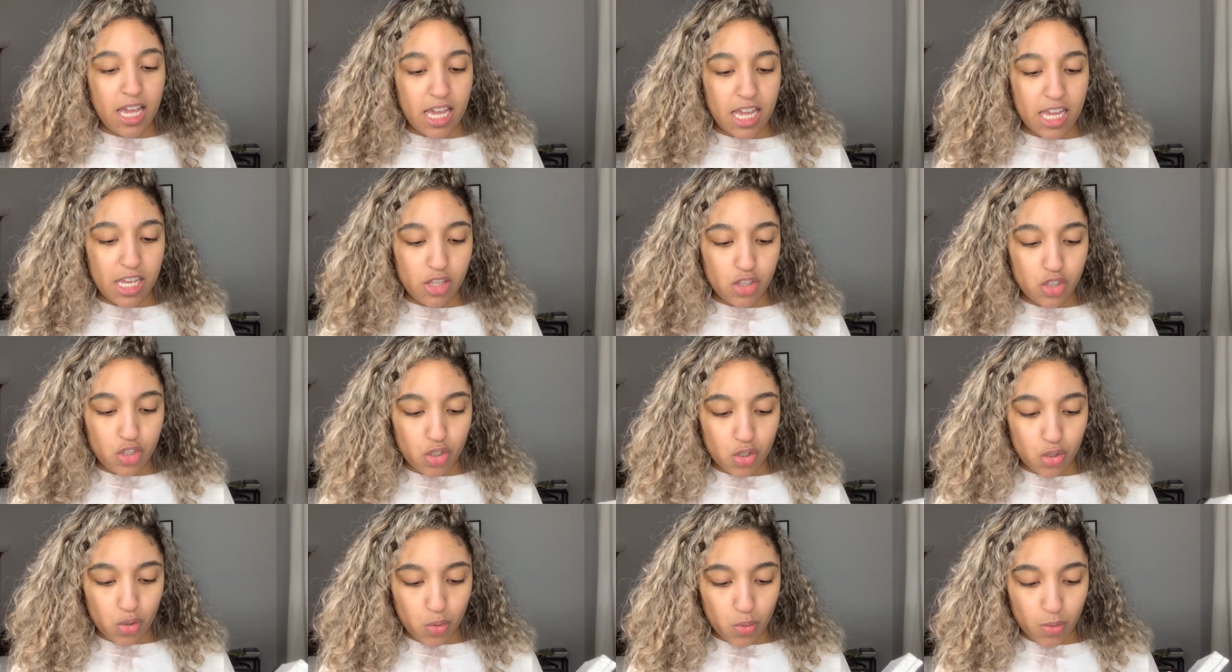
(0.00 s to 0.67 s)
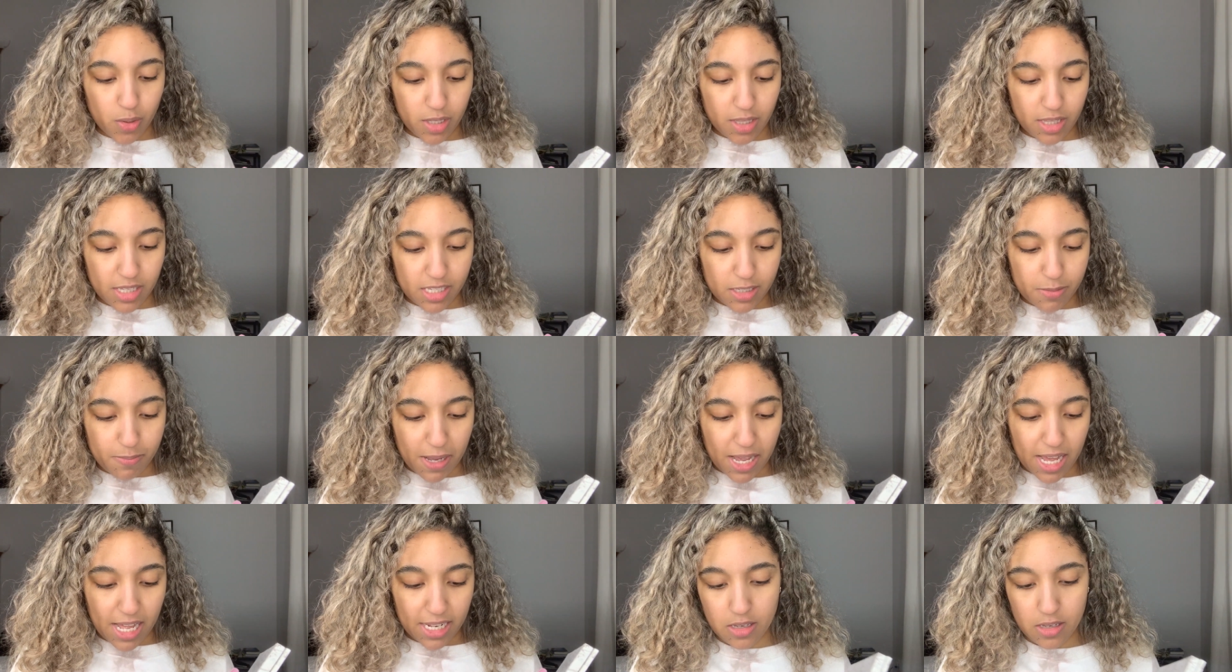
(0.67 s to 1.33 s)
into this
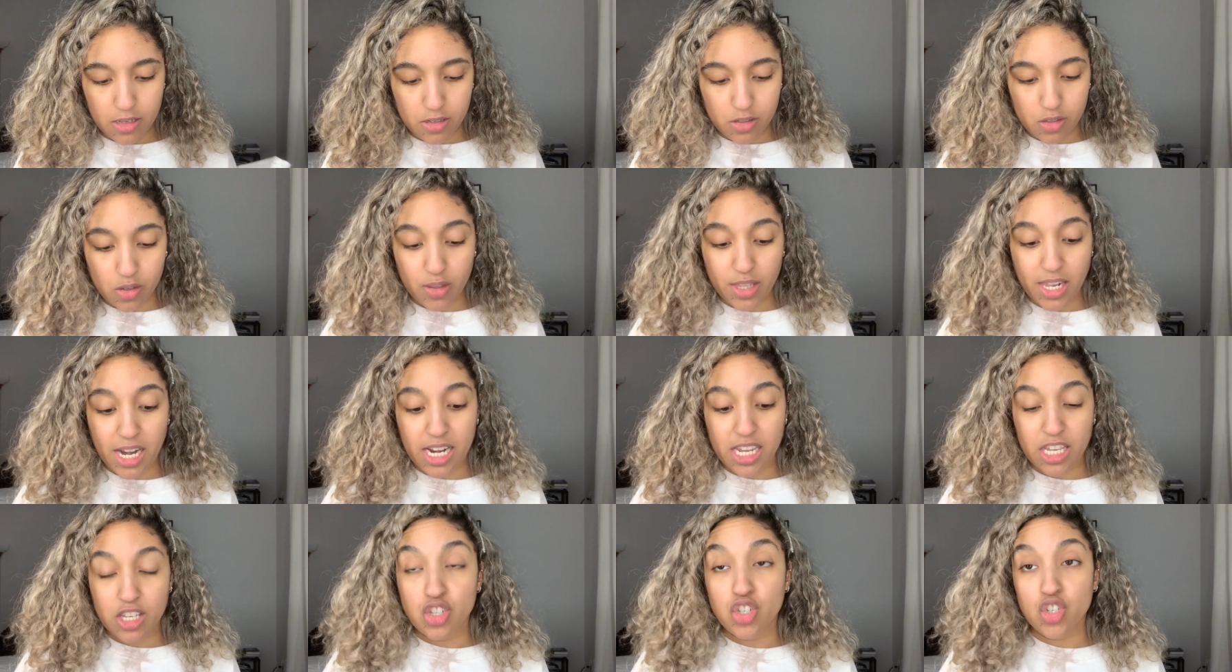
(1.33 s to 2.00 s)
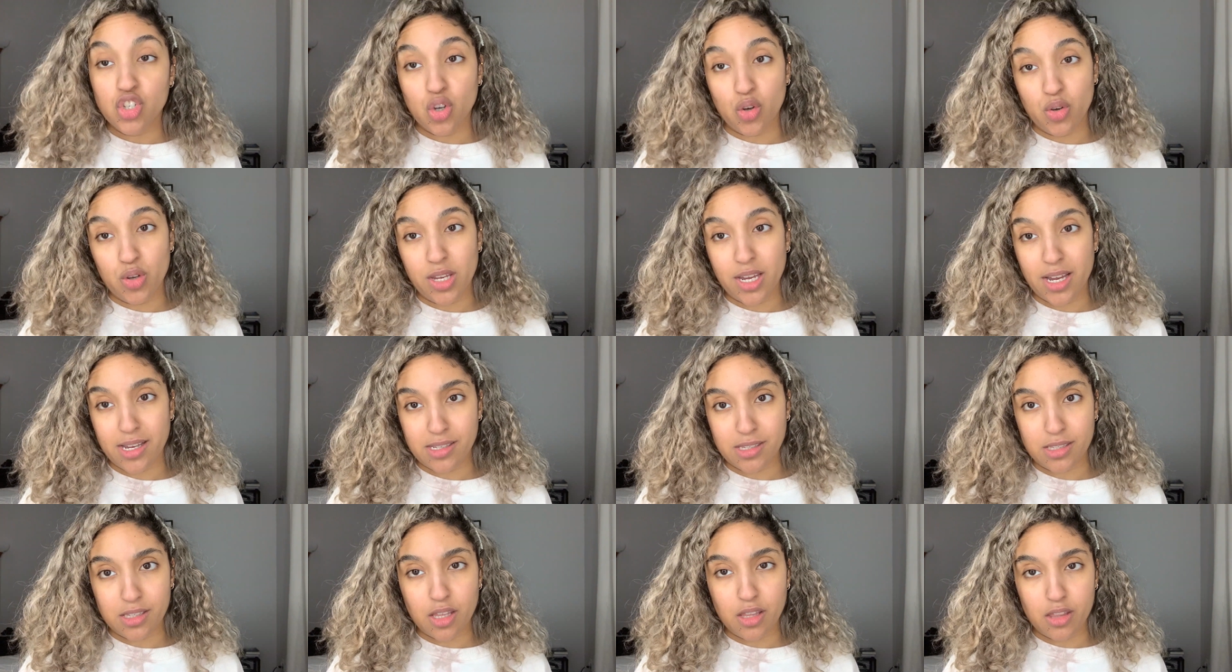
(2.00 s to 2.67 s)
palette so that I can show you
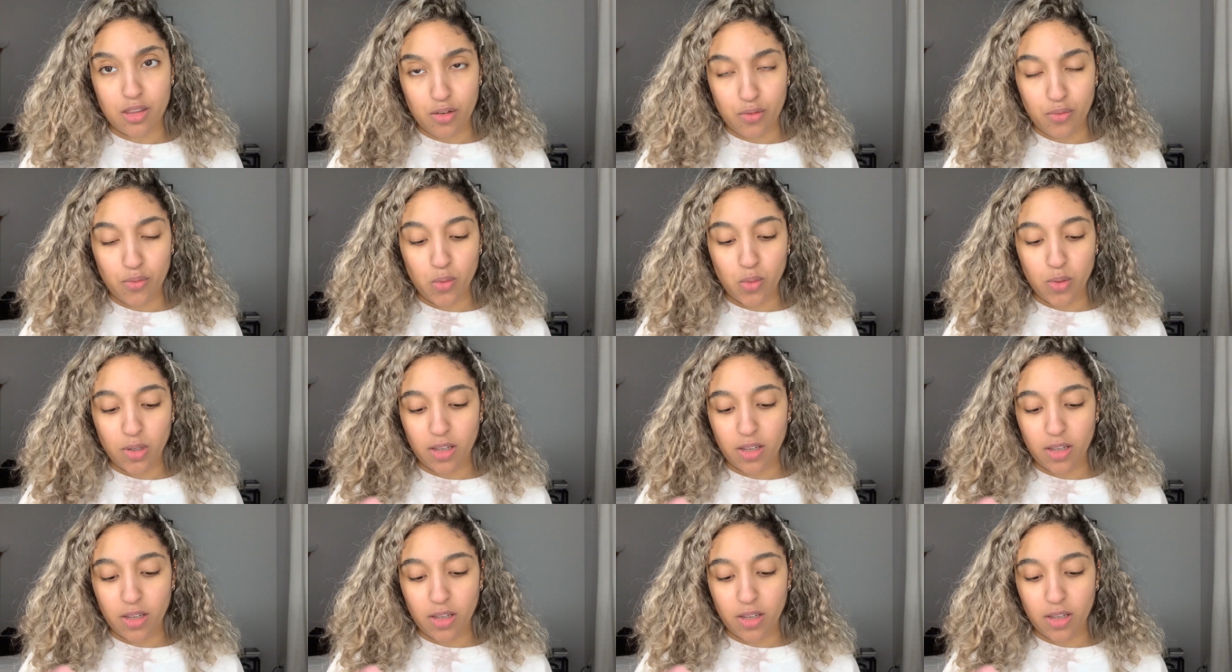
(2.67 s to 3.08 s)
guys the full